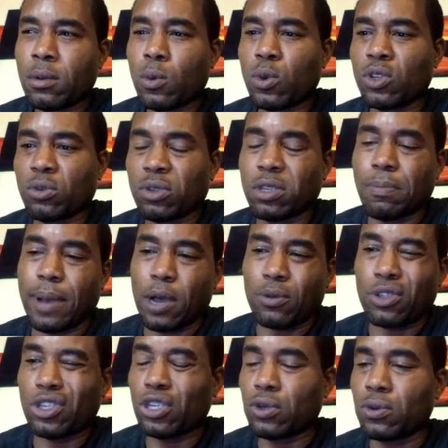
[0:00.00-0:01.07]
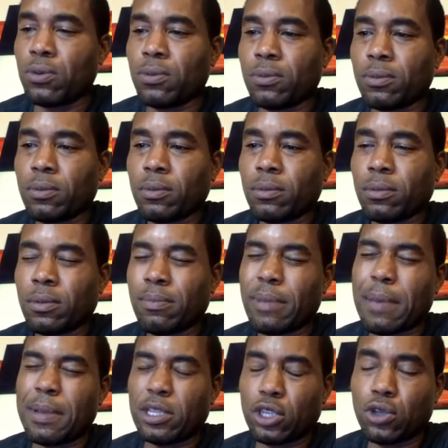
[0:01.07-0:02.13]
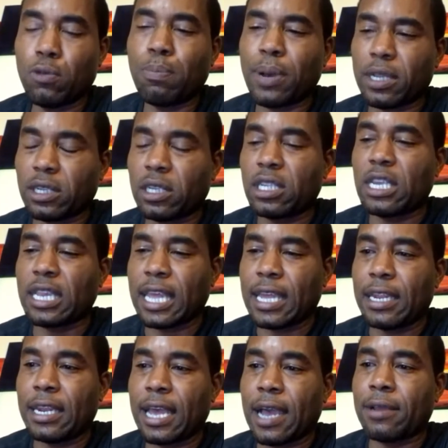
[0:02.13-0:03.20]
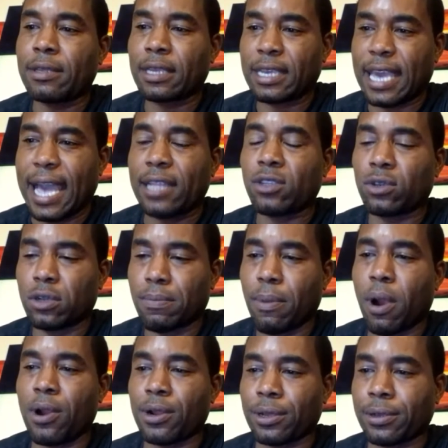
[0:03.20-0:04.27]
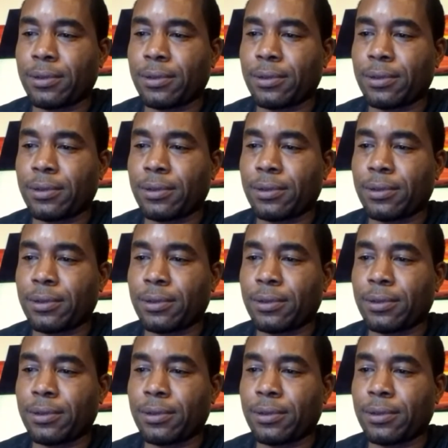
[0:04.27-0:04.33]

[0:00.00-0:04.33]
which was about 2, maybe 2 punches he landed that got to the mark.